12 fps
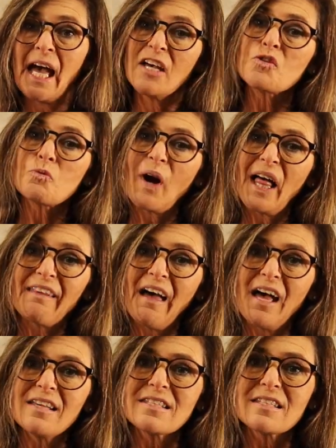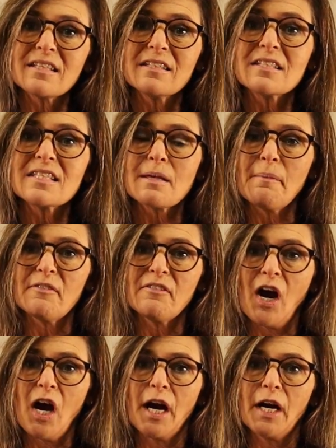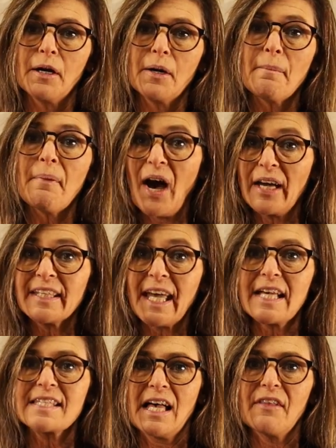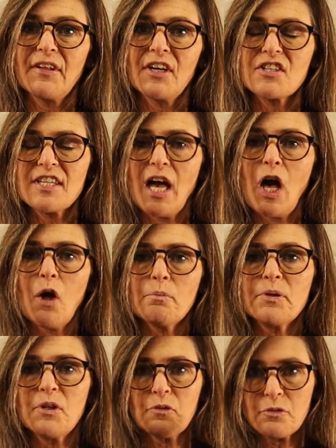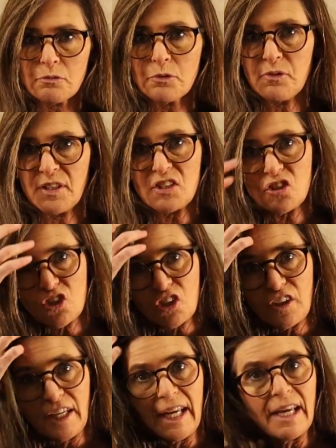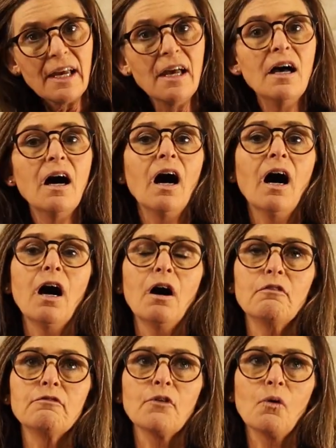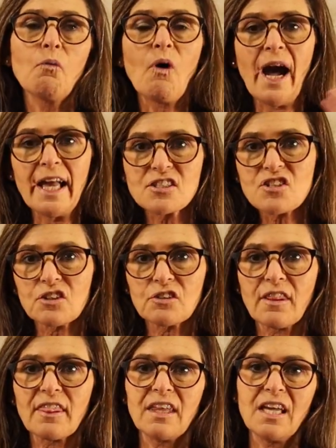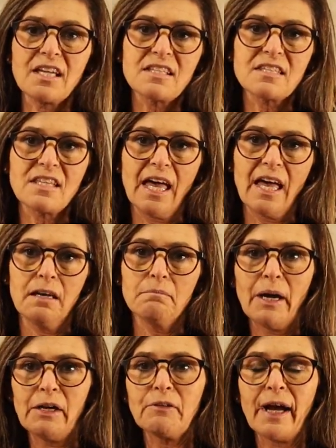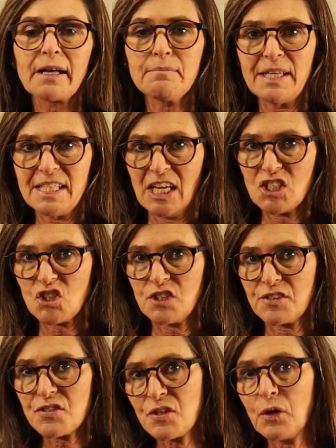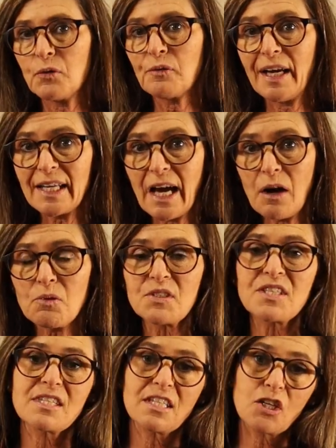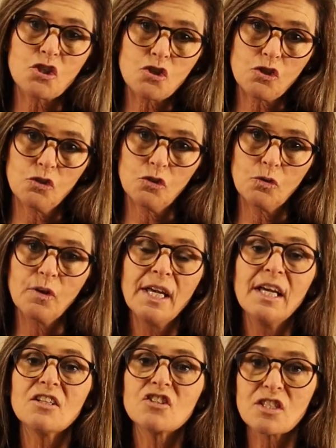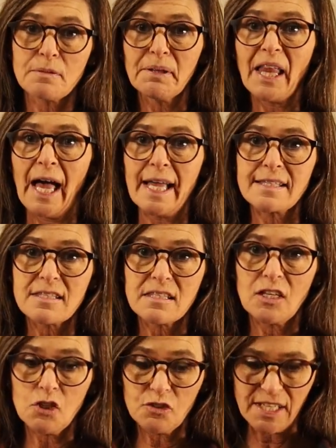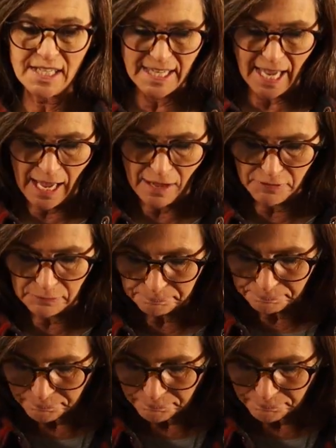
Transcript: as well as some of our podcasts out there to help you through this journey of why certain things and my recommendations. So right now we'll stick to supplies that you need to have.